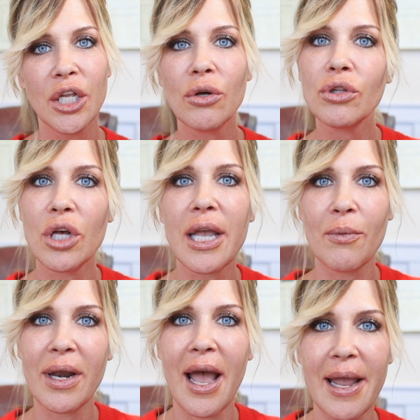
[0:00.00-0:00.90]
you know, look at
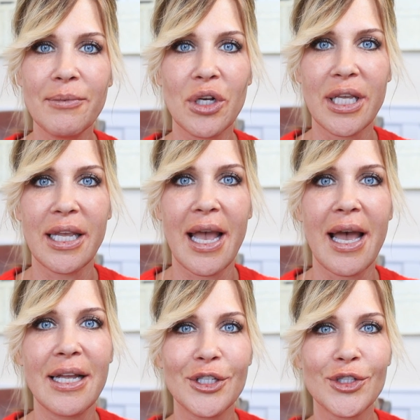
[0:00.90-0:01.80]
what I'm looking
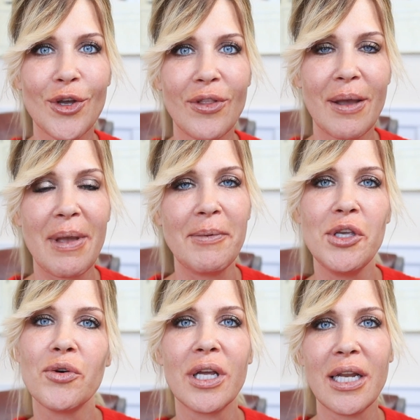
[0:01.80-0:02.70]
at so that maybe
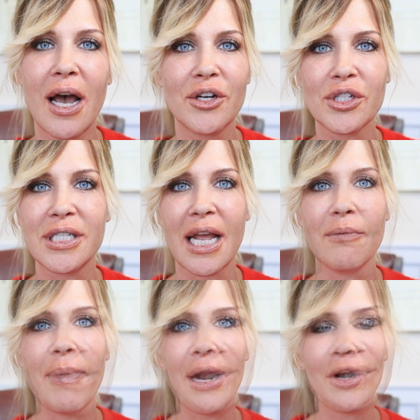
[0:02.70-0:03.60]
you can
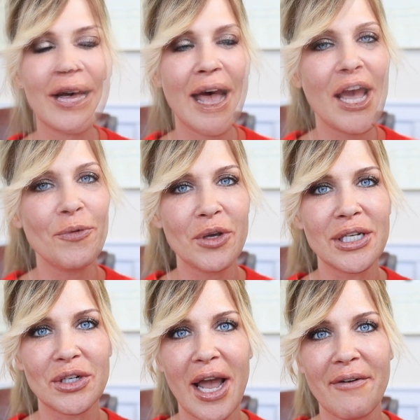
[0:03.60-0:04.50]
understand better. And, I hope you
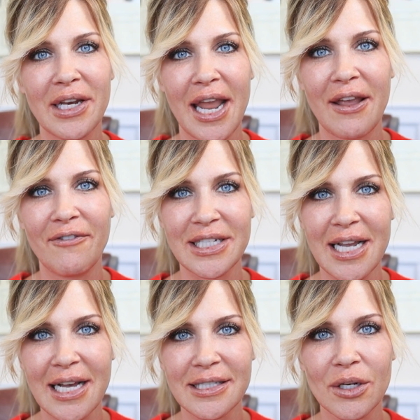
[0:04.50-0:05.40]
guys are having a
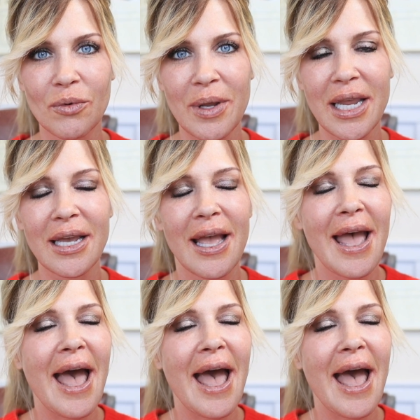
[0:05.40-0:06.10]
fantastic week.